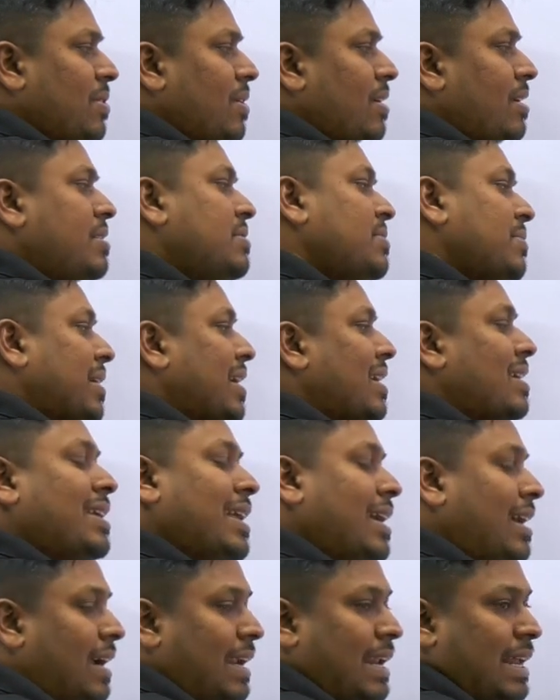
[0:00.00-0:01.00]
or else you can
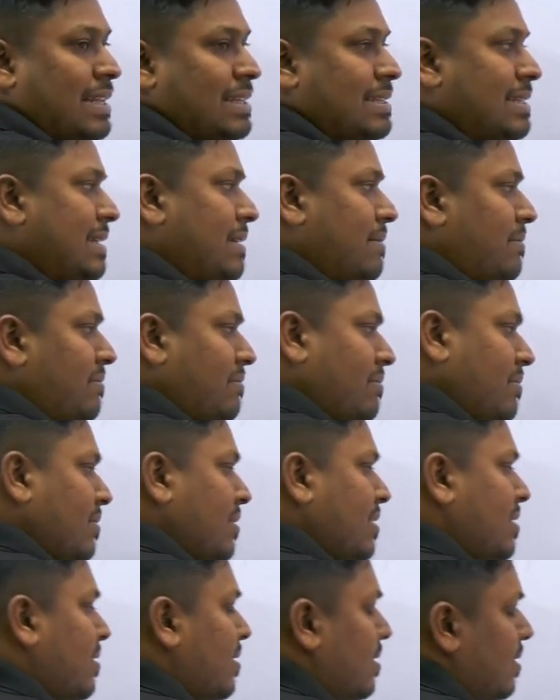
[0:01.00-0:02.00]
take an LCM,
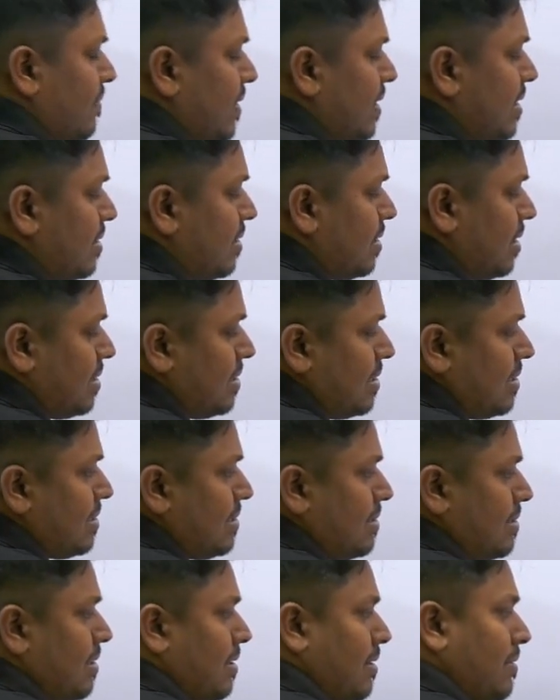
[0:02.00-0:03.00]
which
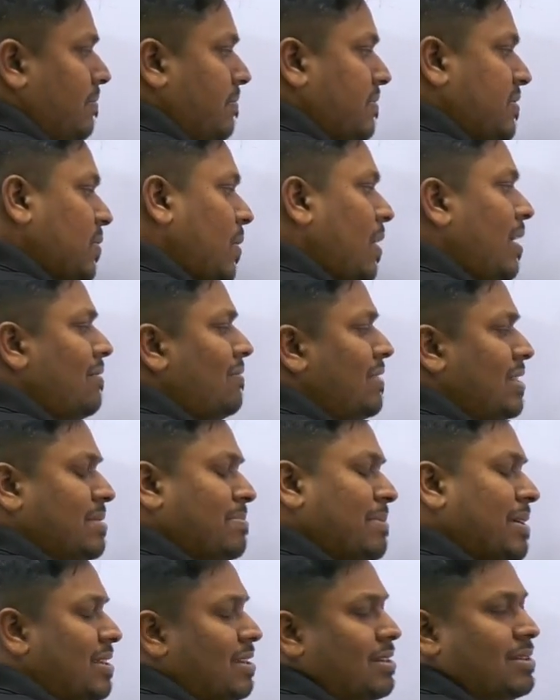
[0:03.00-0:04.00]
just solve which
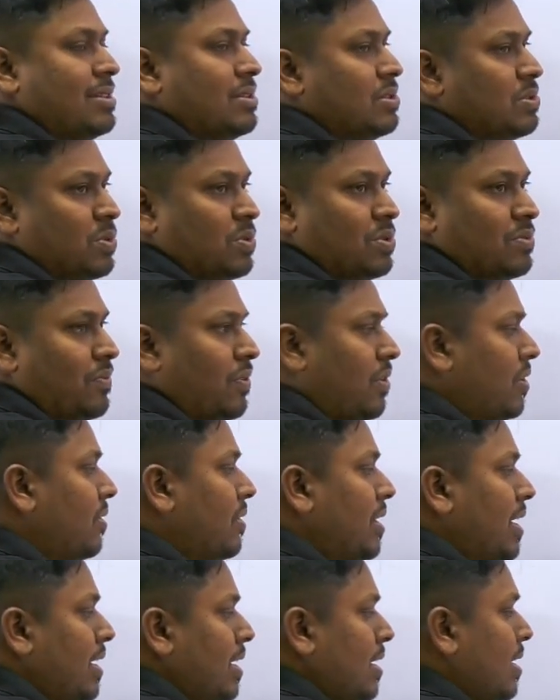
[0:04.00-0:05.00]
method it suits for you,
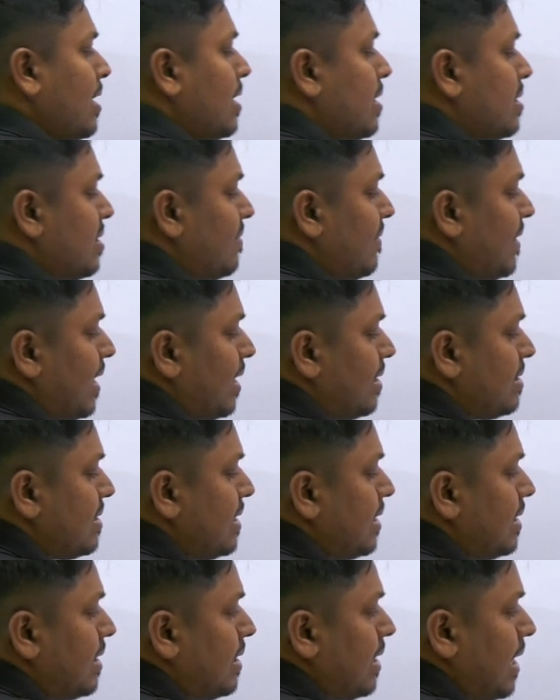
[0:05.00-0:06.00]
right? So we can
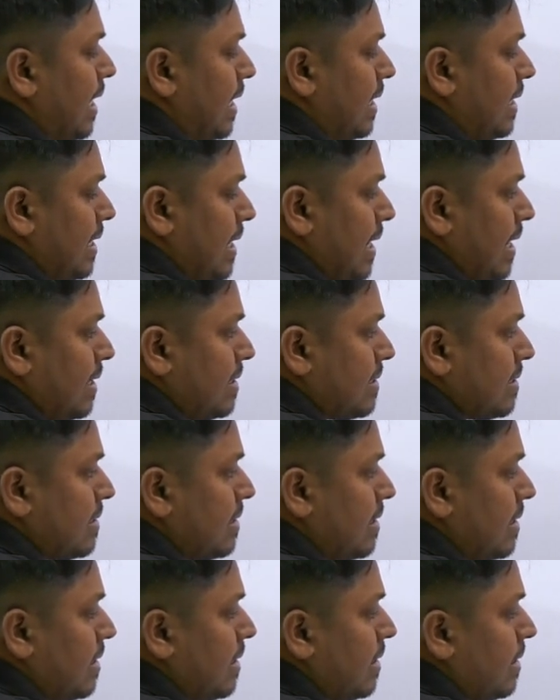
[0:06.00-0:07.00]
say that
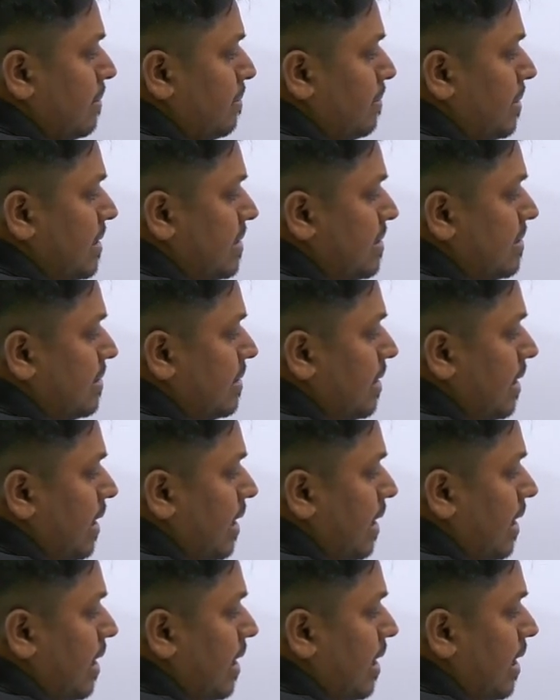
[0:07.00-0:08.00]
80x plus
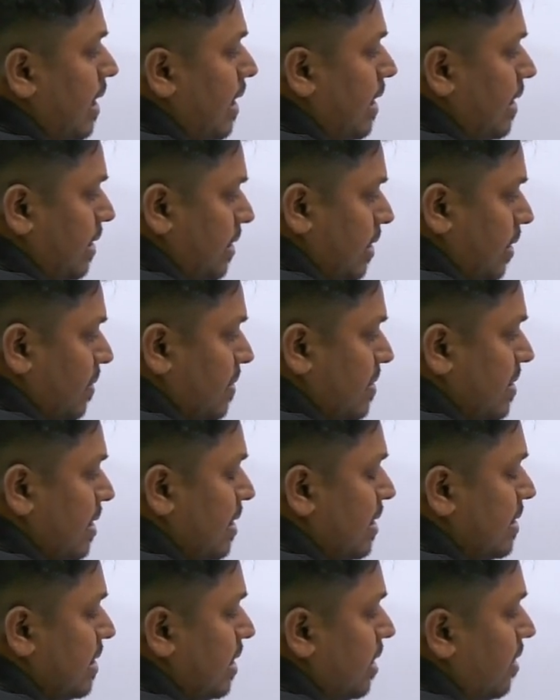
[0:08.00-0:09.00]

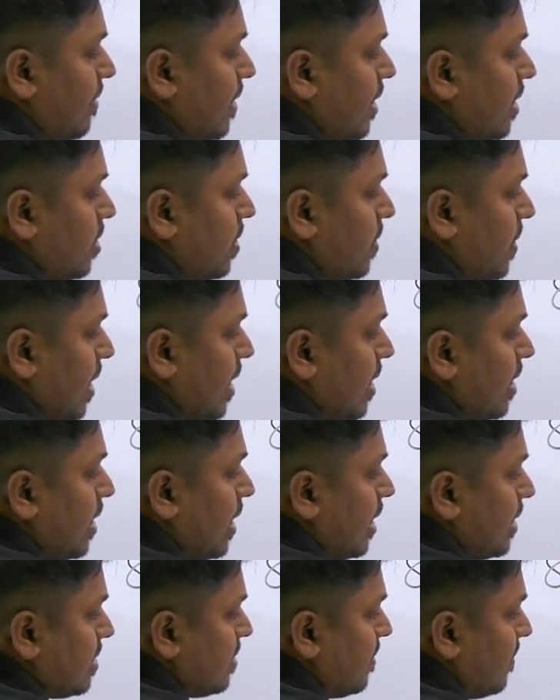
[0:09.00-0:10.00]
8000 is equal to
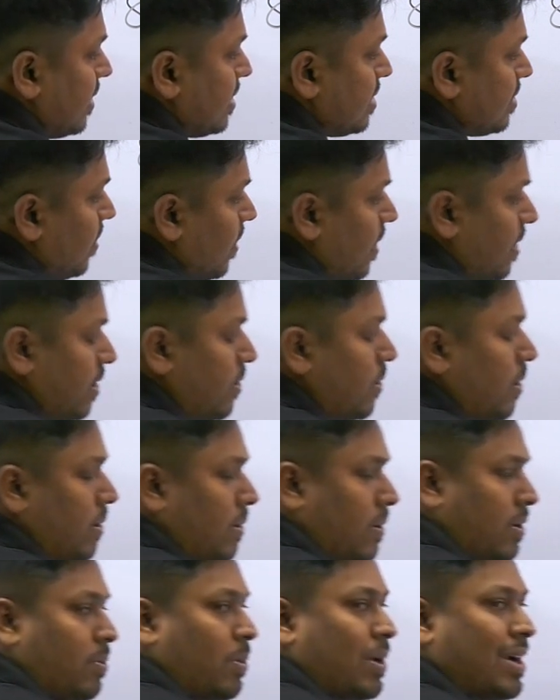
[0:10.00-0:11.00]
100x. So friends, got it or
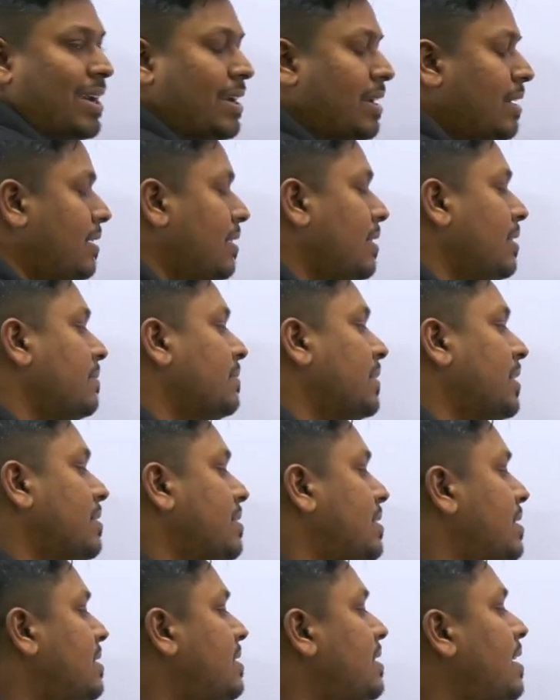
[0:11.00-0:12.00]
not what I did?
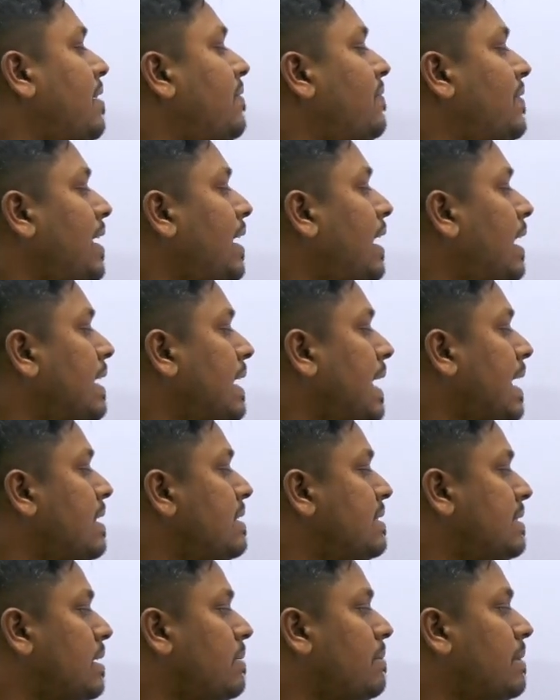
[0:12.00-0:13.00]
Just I have taken
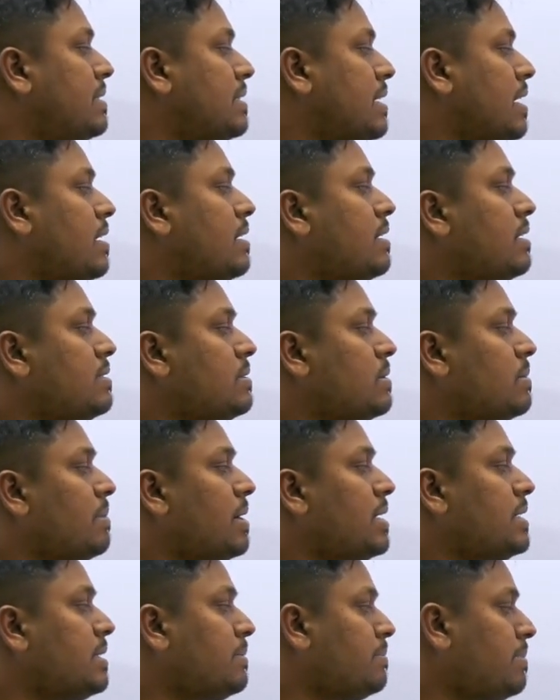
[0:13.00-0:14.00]
LCM as 100, so
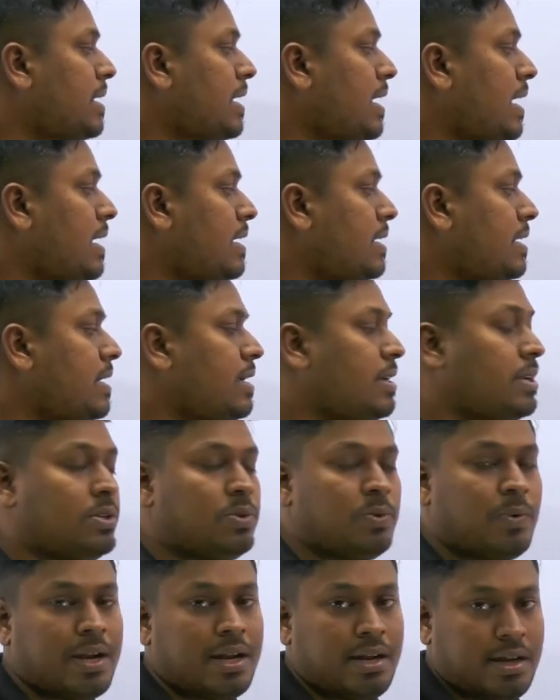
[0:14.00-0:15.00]
multiply 80
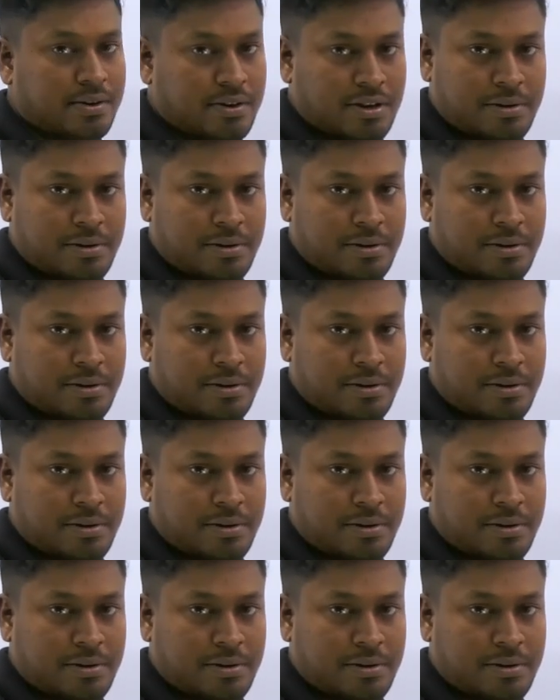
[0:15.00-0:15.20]
into 100